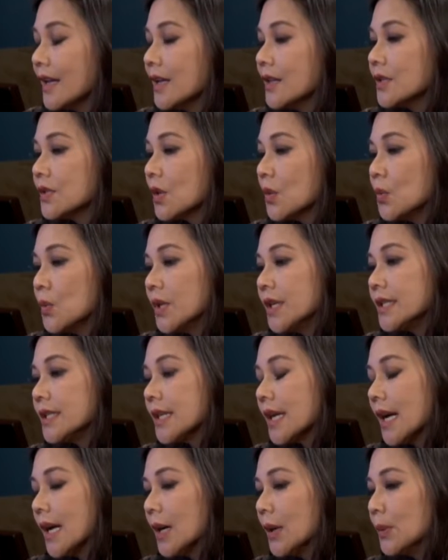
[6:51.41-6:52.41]
So with
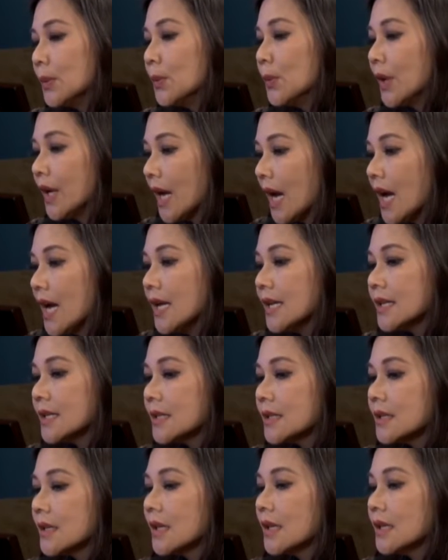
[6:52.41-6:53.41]

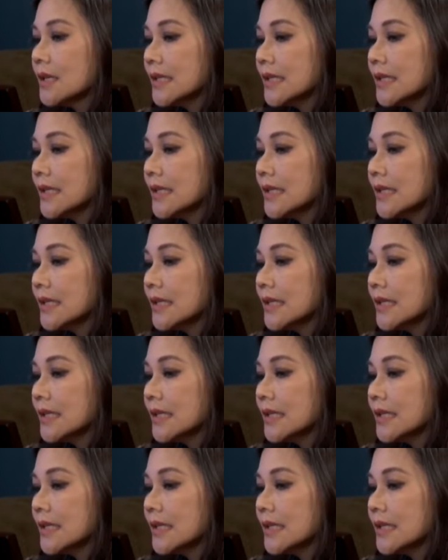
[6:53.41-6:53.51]
us,